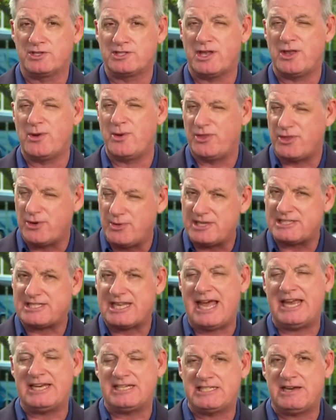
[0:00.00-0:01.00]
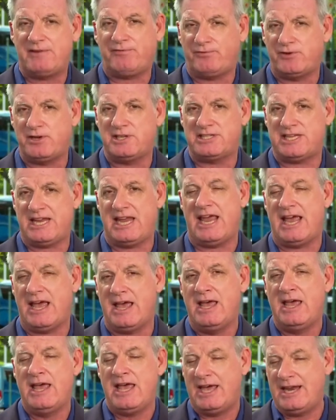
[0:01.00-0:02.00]
So there is that difference here
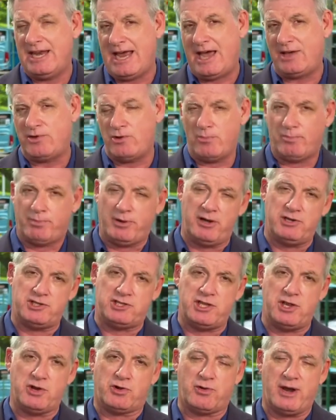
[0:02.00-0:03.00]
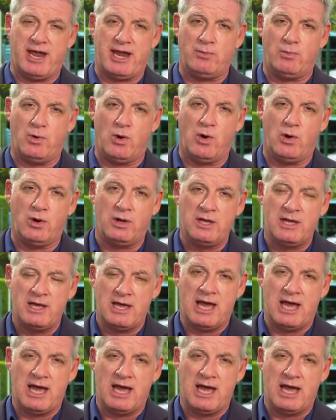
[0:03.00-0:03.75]
in how you approach the Ukraine war